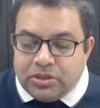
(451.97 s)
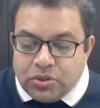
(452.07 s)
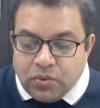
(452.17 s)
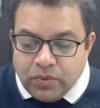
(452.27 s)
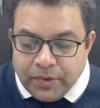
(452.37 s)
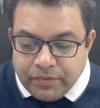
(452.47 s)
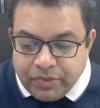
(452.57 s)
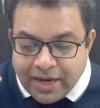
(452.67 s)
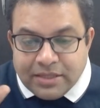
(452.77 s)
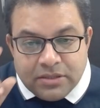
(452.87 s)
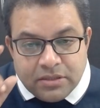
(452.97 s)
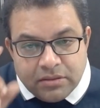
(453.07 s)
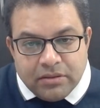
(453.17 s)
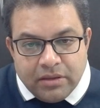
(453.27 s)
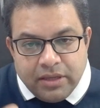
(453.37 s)
So that is the,
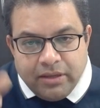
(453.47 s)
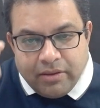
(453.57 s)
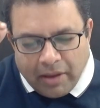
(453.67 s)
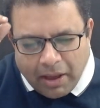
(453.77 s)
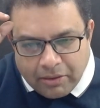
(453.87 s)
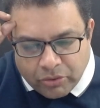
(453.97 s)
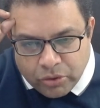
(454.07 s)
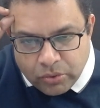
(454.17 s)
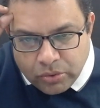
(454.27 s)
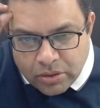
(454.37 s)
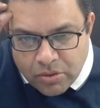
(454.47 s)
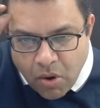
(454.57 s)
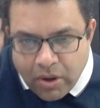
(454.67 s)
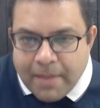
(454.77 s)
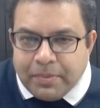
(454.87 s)
due to the
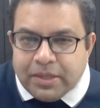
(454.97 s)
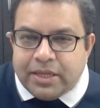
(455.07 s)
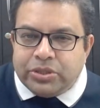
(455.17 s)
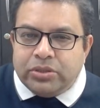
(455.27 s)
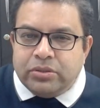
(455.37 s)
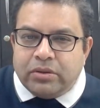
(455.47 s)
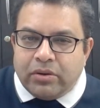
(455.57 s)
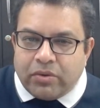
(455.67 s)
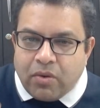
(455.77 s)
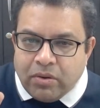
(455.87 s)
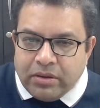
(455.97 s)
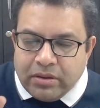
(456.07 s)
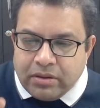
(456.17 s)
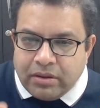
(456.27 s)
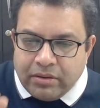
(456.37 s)
wrong application,
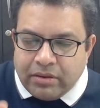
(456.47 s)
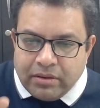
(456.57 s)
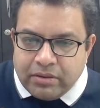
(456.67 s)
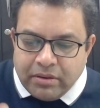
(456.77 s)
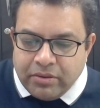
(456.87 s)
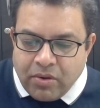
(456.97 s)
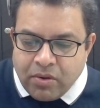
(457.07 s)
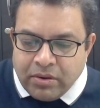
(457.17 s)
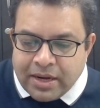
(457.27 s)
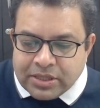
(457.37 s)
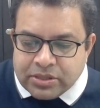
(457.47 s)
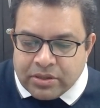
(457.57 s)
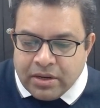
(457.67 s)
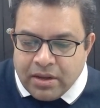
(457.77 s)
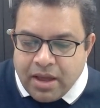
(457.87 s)

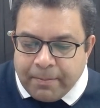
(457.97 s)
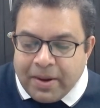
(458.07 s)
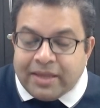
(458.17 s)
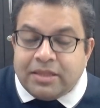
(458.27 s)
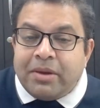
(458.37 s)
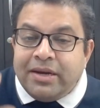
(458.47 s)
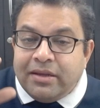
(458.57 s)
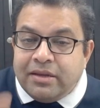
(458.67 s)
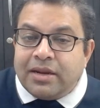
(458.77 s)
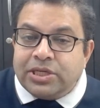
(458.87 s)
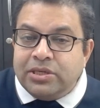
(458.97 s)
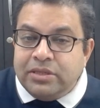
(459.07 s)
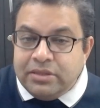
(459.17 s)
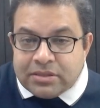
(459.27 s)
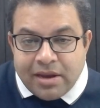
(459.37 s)
applying the mind
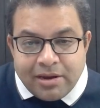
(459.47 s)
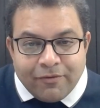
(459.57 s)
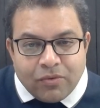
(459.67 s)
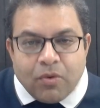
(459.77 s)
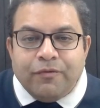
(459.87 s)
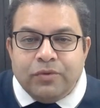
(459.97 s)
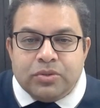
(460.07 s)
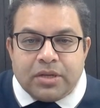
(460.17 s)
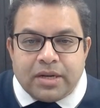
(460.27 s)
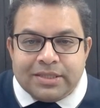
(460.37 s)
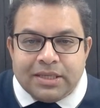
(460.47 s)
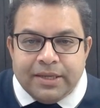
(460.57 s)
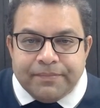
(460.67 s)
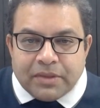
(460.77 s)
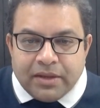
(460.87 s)
irrationally, these kind of wrong views arise,
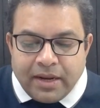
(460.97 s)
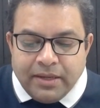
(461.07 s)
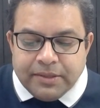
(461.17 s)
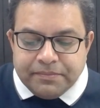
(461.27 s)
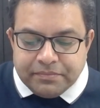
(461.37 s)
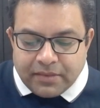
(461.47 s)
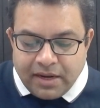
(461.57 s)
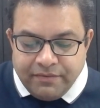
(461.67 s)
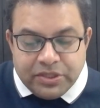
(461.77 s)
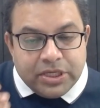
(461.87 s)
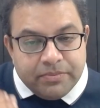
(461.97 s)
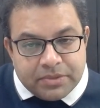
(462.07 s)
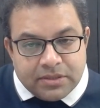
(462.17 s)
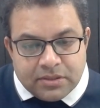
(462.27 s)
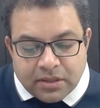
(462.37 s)
right? And which
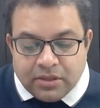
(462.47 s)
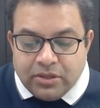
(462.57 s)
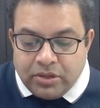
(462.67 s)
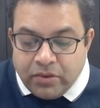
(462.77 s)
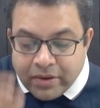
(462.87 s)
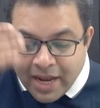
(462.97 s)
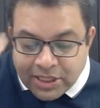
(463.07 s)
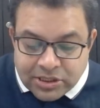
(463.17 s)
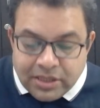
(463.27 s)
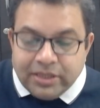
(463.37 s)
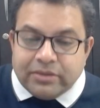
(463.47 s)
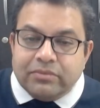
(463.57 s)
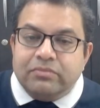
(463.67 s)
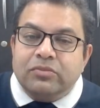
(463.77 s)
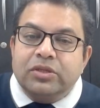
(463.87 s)
keeps us stuck. Now, rationally,
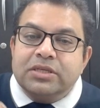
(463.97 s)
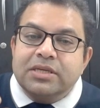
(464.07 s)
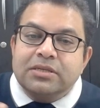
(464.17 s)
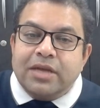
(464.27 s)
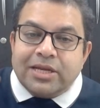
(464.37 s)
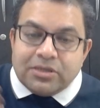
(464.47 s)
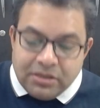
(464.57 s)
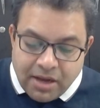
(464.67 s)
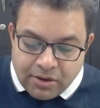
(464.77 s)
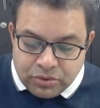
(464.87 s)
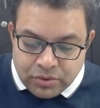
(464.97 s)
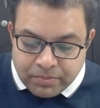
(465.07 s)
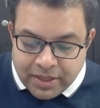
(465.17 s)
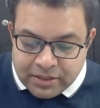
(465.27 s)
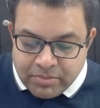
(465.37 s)
Buddha says, rationally, how you
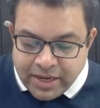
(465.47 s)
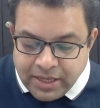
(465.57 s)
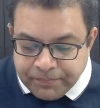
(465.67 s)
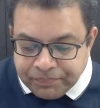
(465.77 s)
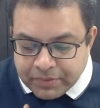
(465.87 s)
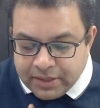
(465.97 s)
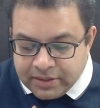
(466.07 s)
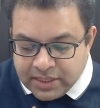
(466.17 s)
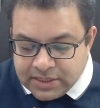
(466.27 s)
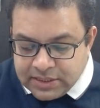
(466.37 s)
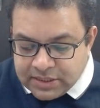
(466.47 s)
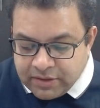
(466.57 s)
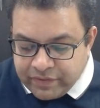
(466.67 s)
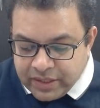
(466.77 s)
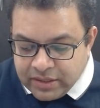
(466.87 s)
apply the mind? This is
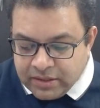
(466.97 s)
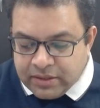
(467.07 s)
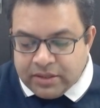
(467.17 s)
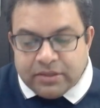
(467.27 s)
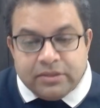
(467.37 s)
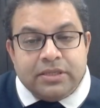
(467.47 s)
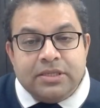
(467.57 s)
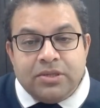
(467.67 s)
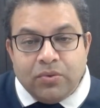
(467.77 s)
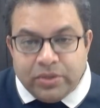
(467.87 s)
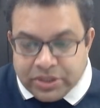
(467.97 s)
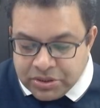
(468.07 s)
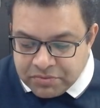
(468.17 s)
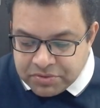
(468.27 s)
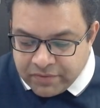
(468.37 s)
suffering. This is the
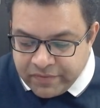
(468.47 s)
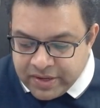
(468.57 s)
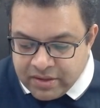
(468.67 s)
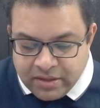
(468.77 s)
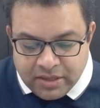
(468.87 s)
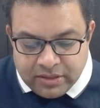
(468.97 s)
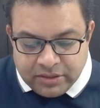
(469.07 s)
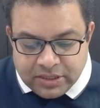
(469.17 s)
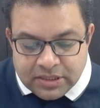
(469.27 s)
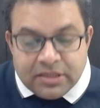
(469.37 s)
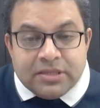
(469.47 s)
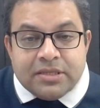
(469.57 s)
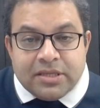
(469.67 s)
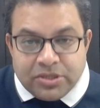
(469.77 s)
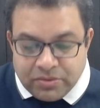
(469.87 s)
origin of suffering. This is the
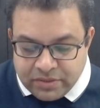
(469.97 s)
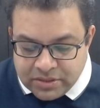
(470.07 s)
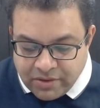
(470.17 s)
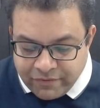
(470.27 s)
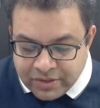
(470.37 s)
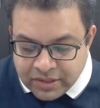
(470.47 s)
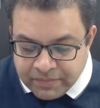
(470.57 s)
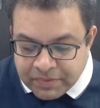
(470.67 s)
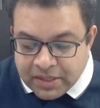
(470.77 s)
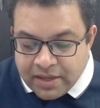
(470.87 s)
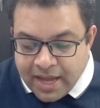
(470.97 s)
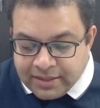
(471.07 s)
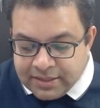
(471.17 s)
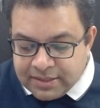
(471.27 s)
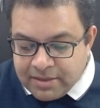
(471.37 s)
cessation of the suffering.
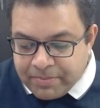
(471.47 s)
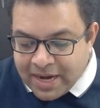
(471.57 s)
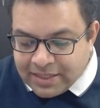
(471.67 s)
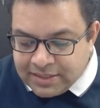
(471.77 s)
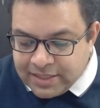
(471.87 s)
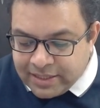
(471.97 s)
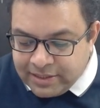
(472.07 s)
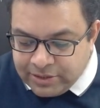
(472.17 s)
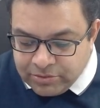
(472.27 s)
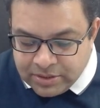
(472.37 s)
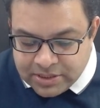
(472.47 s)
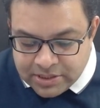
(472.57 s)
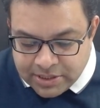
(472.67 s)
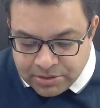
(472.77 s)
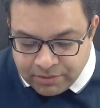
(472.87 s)
And this is the practice that leads to the
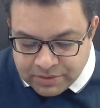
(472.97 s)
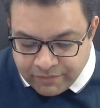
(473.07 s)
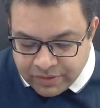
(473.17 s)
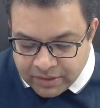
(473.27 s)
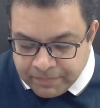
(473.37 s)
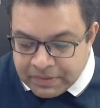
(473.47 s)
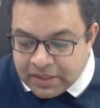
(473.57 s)
cessation of suffering.